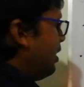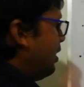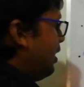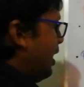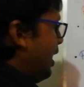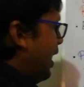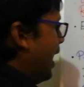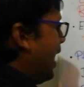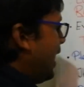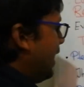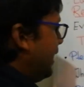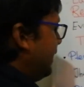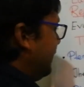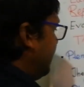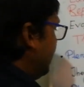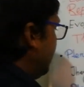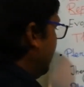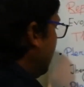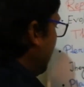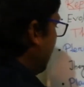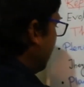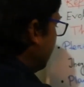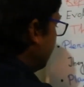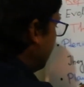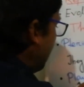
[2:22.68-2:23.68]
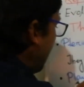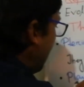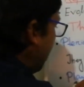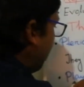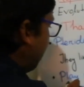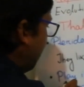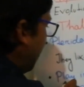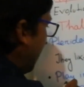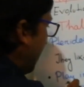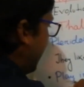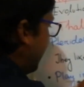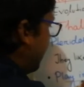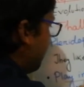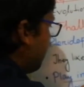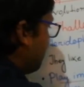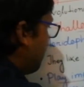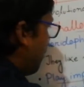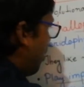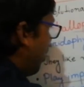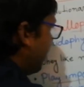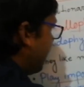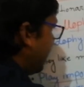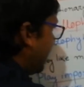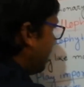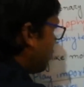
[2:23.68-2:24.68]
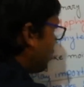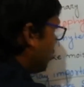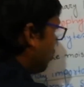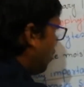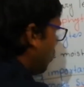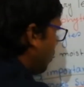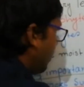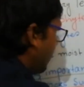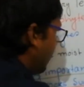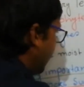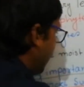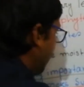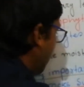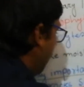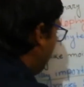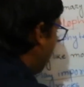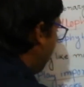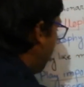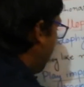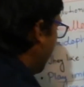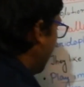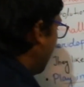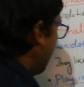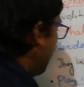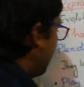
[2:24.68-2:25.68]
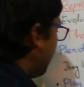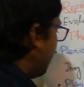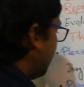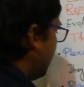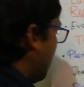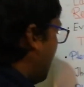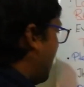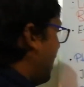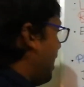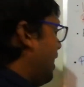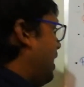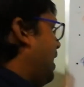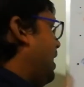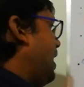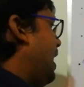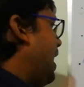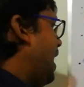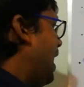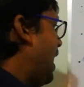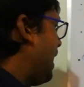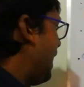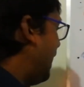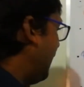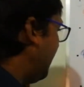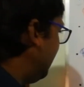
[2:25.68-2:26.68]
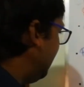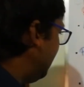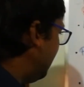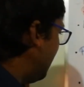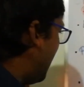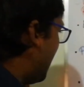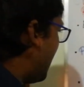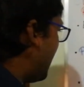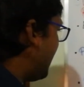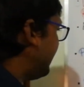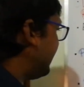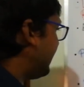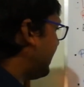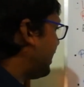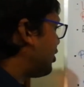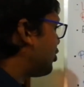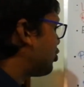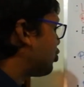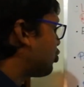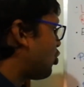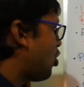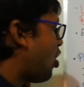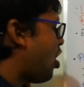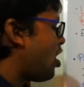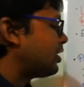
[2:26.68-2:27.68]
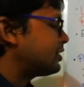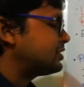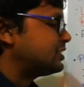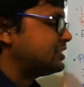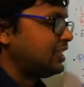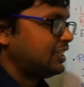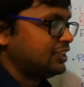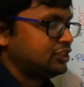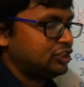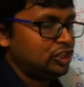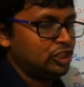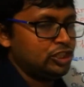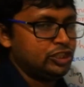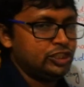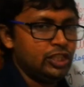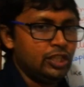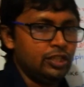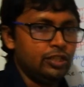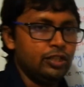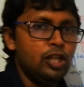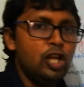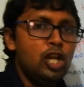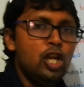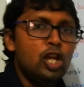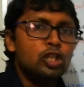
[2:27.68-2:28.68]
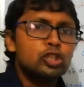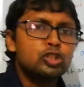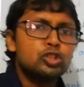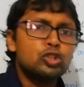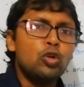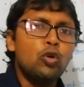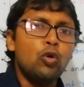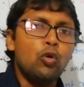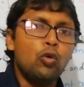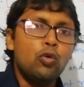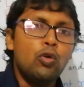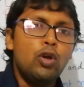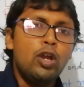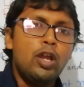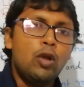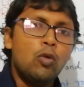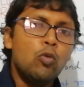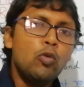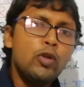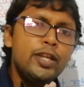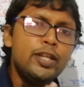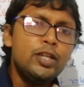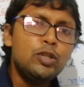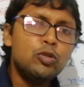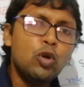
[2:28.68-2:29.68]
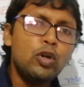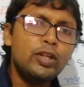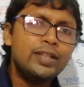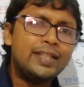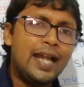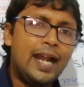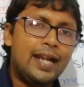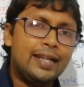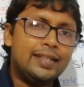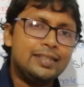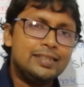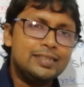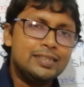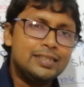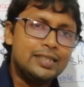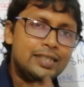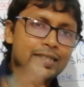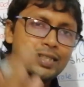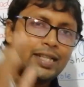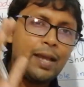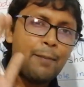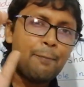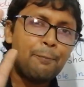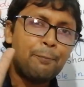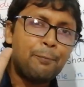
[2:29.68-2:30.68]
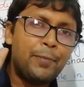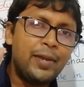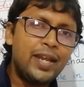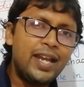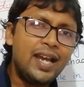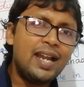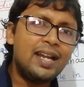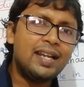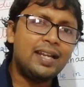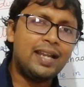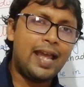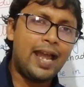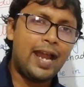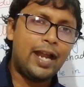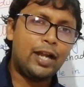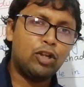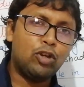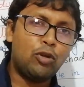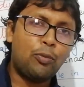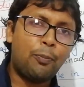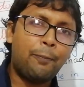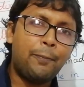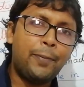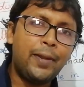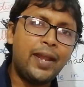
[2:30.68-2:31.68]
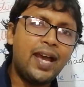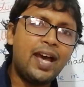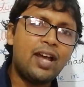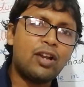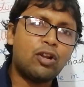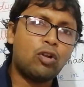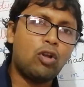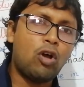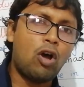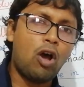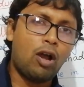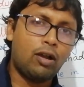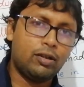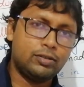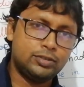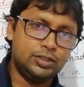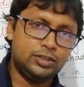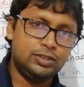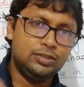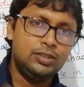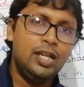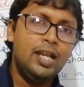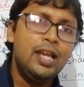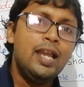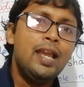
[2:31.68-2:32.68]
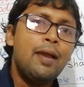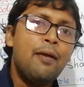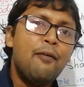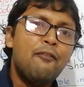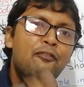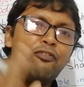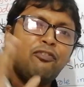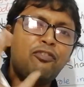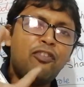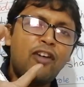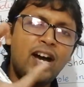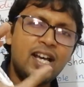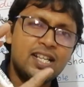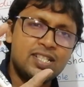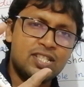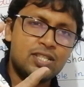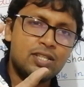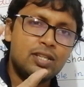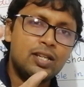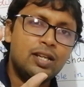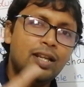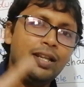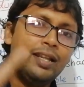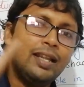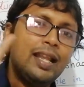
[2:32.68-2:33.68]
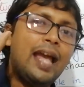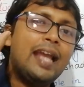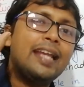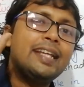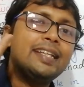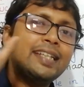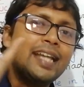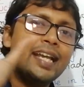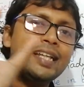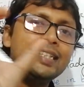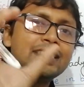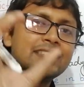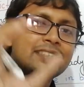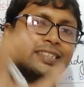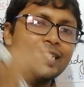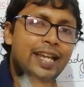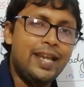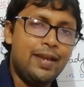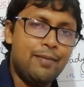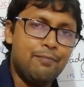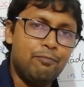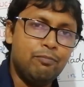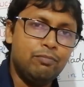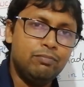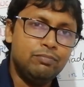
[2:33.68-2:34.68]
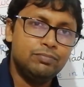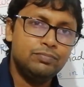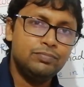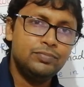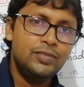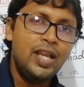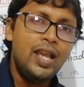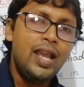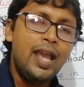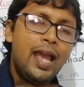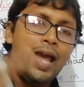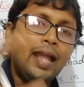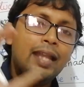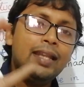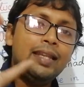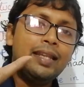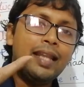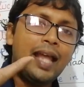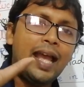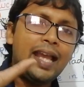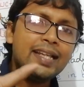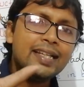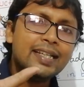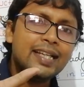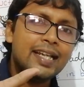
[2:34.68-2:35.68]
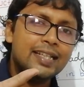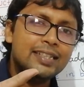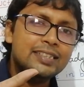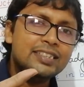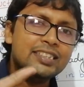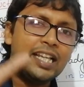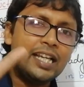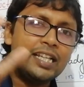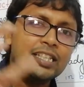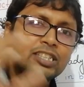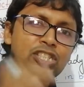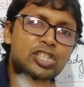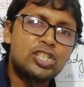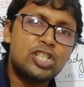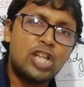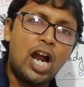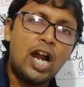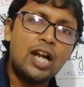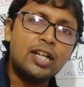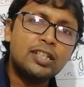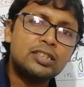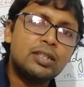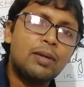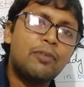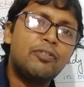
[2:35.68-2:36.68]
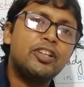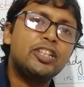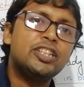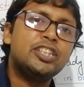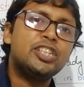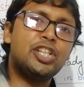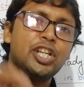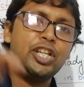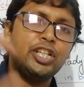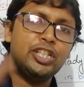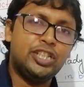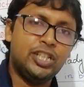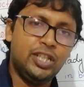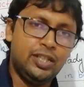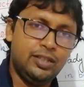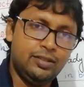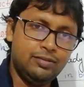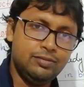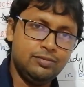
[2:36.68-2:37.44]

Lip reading: and they play important role in bare land and rock succession. So we know that in a bare land or bare rocks, first lichens came and lichens start the vegetation,